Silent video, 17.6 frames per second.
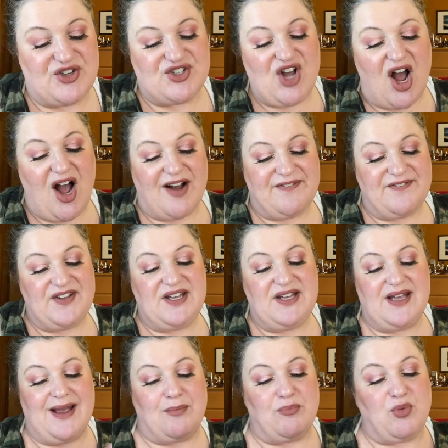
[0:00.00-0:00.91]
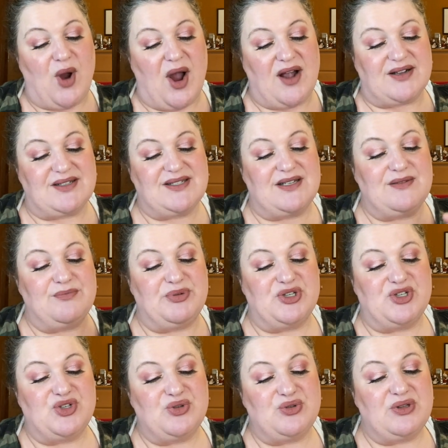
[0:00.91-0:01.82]
toffee, ambroxan,
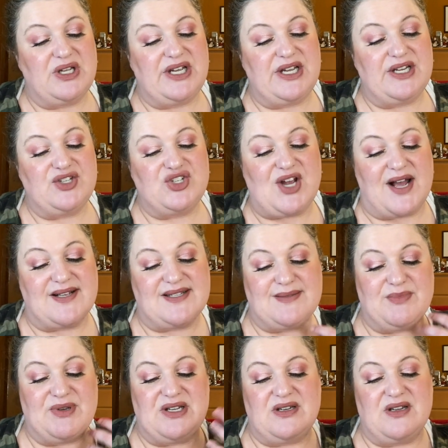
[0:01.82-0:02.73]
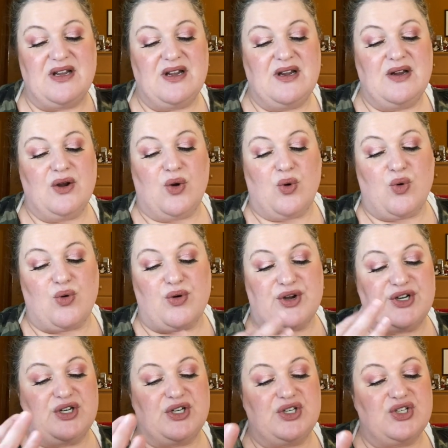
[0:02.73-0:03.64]
patchouli, jasmine,
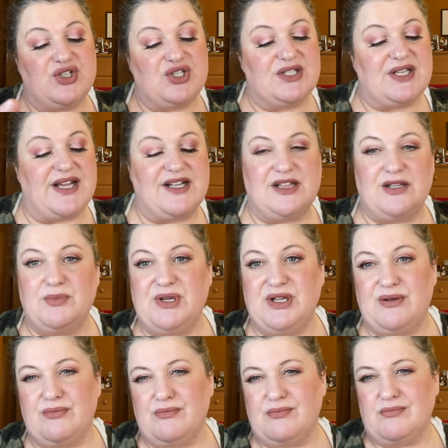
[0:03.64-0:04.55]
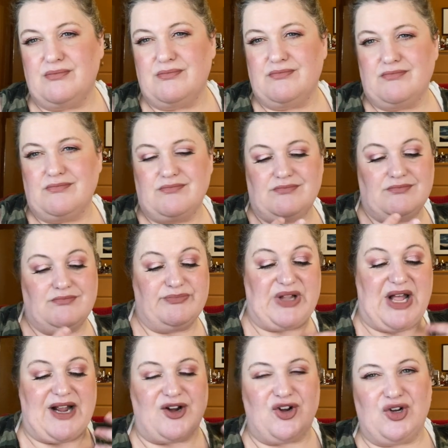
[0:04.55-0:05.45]
orange, cyclamen,
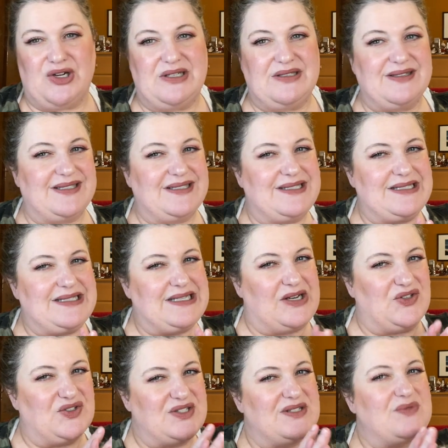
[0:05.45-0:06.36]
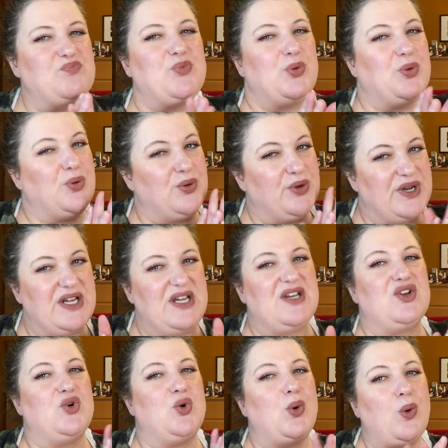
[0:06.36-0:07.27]
blackcurrant. This sounds
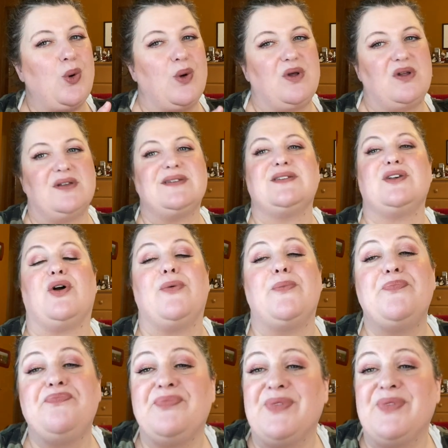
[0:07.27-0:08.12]
pretty cool. So